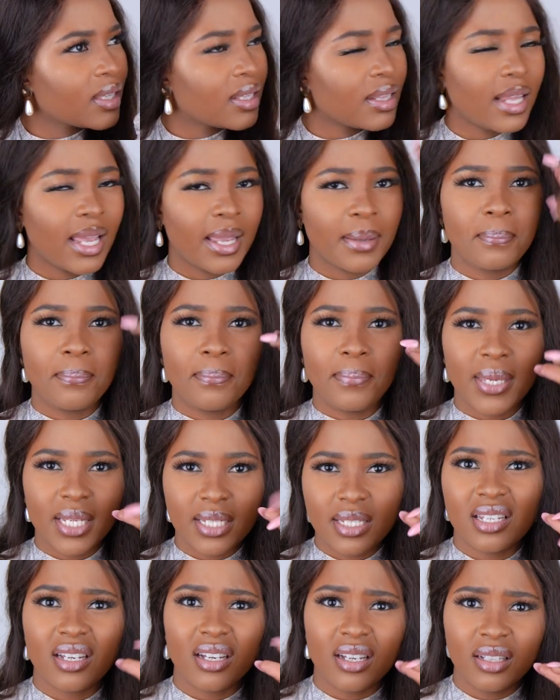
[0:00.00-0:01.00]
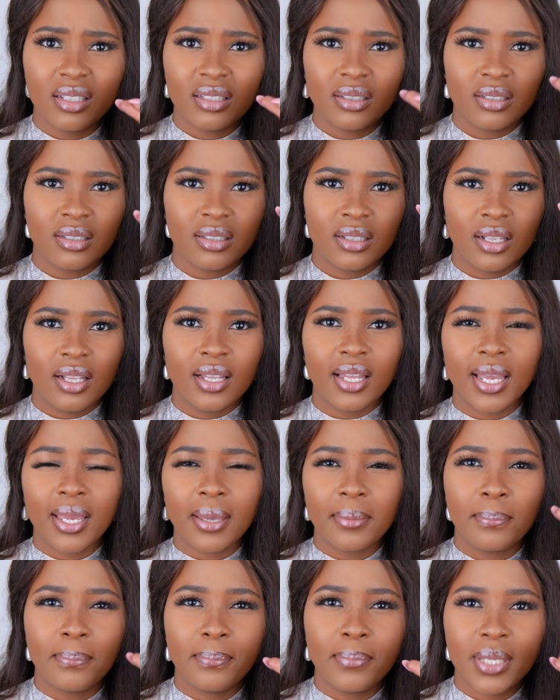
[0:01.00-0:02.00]
like bitter, like
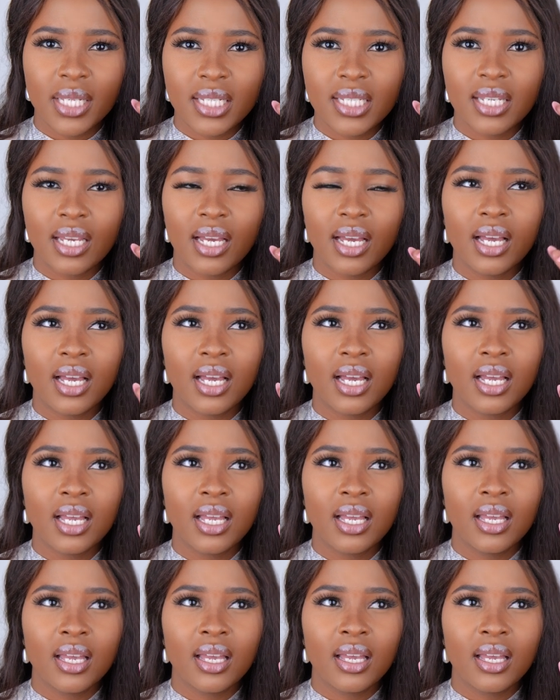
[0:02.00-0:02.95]
a bitter